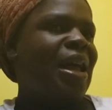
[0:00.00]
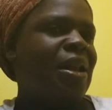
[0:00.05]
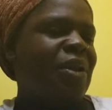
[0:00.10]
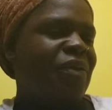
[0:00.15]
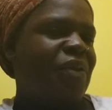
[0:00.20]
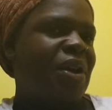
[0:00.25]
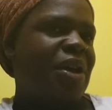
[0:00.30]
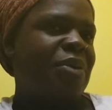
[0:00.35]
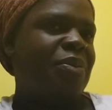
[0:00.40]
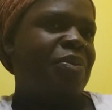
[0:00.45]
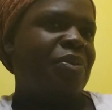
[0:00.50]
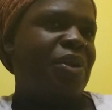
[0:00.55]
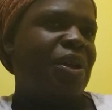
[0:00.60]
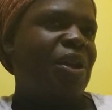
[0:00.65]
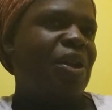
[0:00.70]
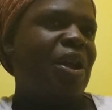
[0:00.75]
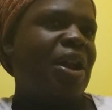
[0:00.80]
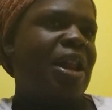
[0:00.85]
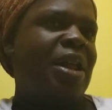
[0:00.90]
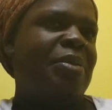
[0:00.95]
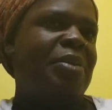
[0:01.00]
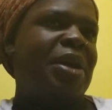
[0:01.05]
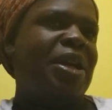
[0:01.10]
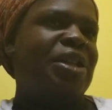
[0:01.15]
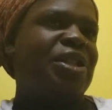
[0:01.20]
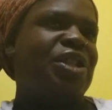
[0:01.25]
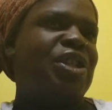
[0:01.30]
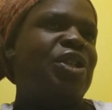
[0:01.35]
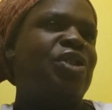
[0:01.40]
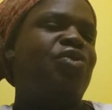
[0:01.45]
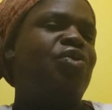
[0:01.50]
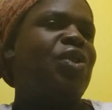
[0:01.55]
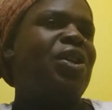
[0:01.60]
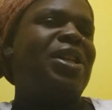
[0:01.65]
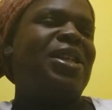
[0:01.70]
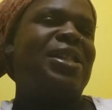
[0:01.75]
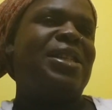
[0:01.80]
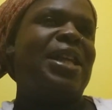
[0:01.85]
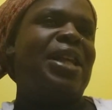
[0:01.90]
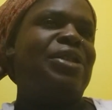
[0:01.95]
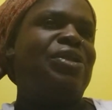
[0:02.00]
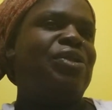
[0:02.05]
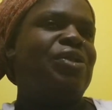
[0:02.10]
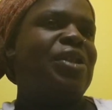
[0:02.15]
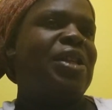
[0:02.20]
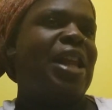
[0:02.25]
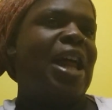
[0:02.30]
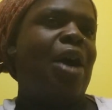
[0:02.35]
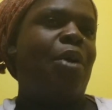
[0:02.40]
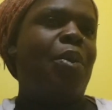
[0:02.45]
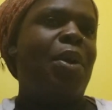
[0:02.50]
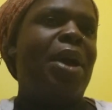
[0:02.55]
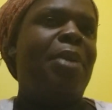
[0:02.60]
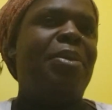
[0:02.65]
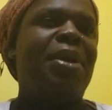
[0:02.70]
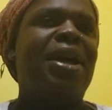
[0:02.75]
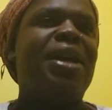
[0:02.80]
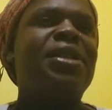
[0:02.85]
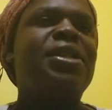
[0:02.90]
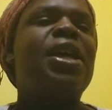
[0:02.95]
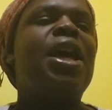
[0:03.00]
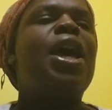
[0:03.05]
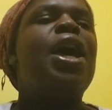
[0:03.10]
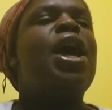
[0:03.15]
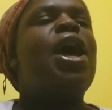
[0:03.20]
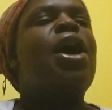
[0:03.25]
ill of him. You know what I mean? She really censors in that way because,